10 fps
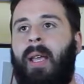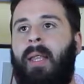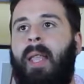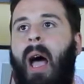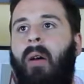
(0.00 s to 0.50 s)

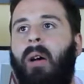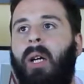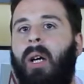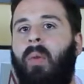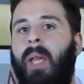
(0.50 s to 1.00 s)

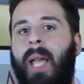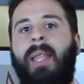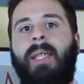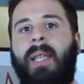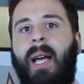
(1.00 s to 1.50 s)
Now, we can
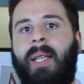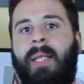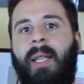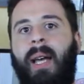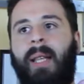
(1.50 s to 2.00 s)
discuss
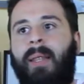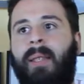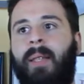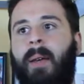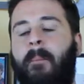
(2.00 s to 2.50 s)
that
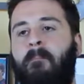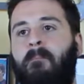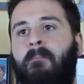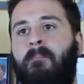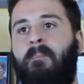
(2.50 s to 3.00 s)

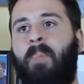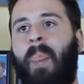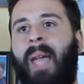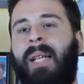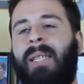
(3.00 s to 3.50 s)

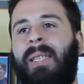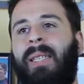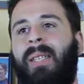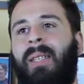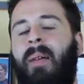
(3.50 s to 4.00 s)

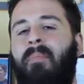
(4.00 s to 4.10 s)
the